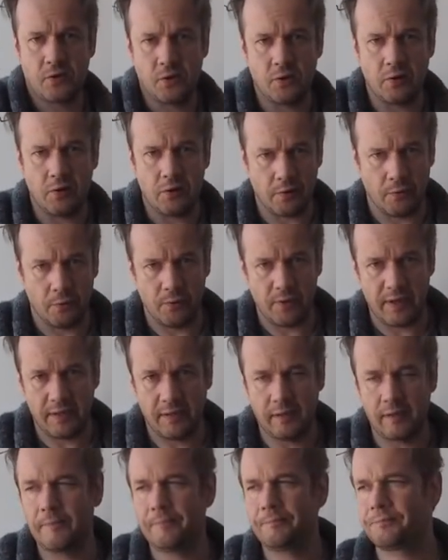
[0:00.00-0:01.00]
to the
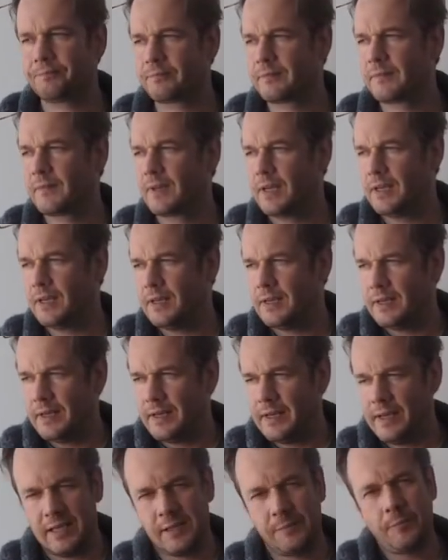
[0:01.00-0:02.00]
real
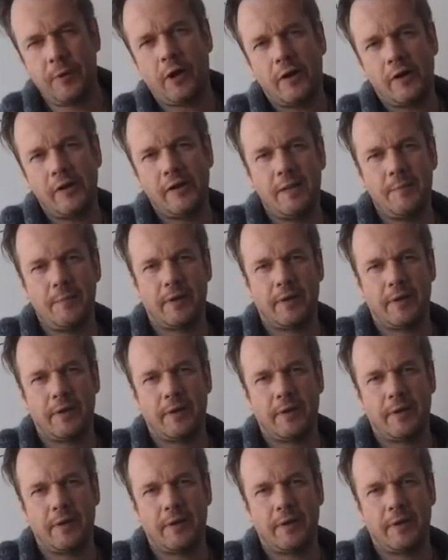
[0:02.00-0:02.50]
is partly